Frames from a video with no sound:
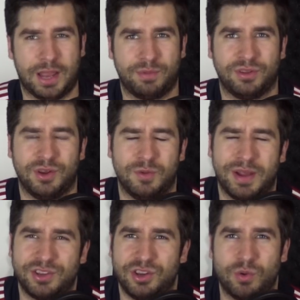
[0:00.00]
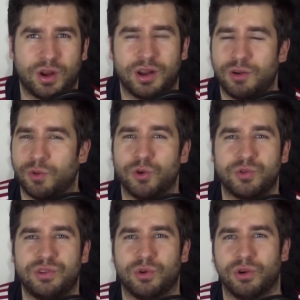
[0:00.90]
what happens to you. Imagine you work at a
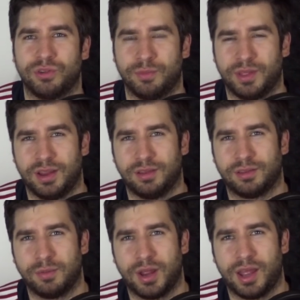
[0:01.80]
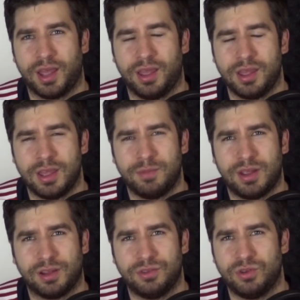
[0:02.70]
grocery store or something, and some guy,
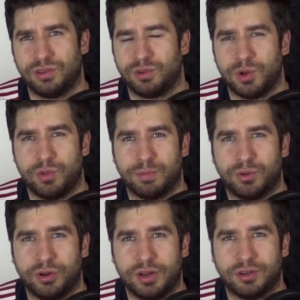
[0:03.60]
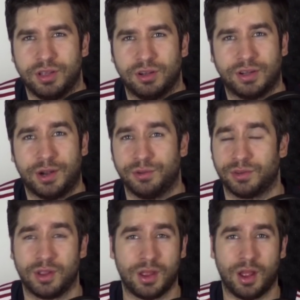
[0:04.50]
because you disagree with him politically,
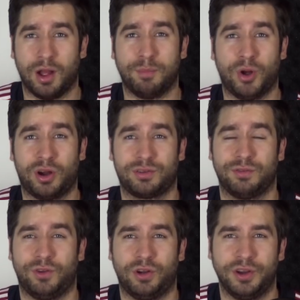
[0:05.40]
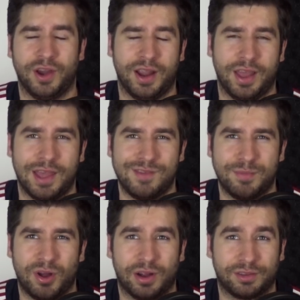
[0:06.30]
allows a box to fall on your head, a heavy
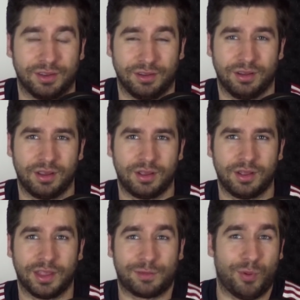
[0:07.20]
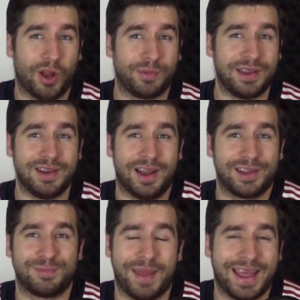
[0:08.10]
box, and that's probably
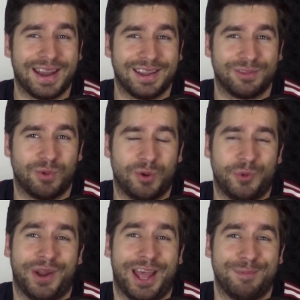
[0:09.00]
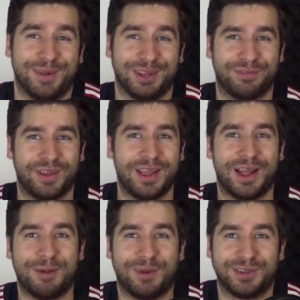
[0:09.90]
not as bad as what would happen if
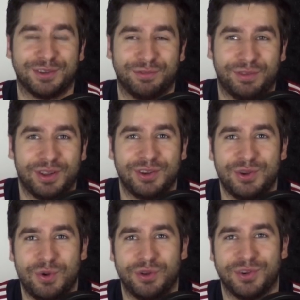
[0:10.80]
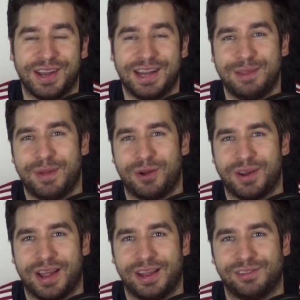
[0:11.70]
a bunch of
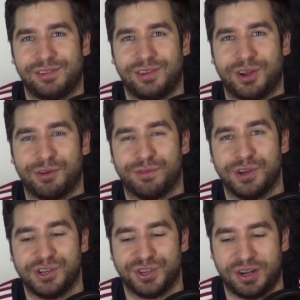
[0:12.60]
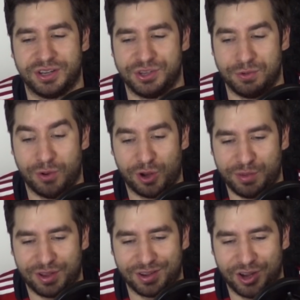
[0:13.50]
280-pound guys got a free shot at you.
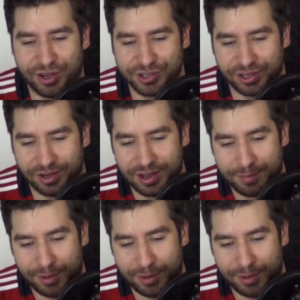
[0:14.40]
Probably a concussion.